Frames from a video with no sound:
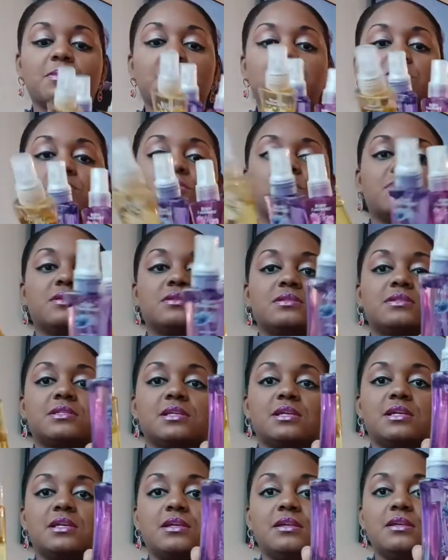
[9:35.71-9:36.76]
As you can
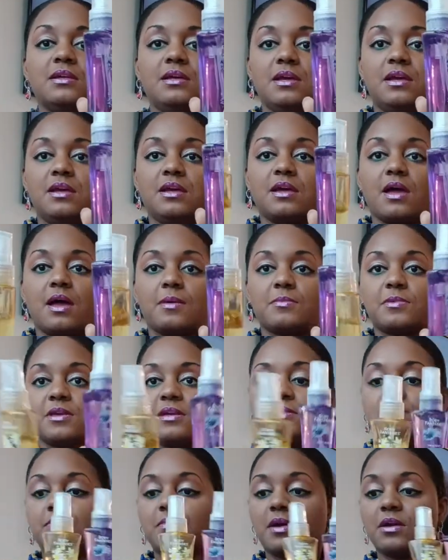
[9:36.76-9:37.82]
see, I'm
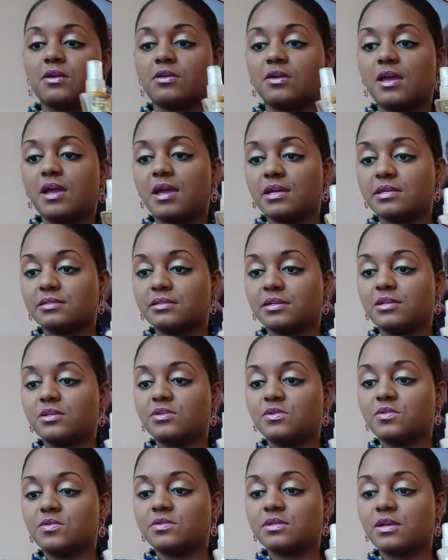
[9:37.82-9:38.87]
getting my excellent
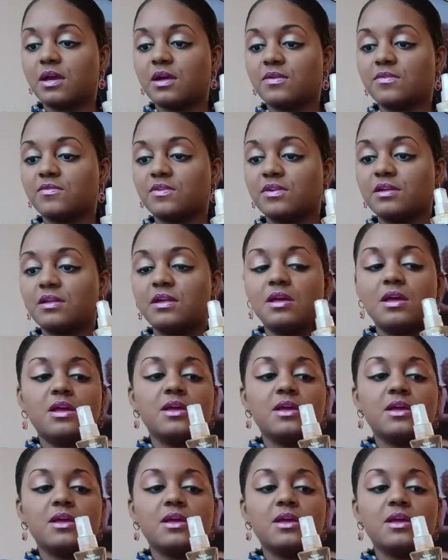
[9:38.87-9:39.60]
use out of it.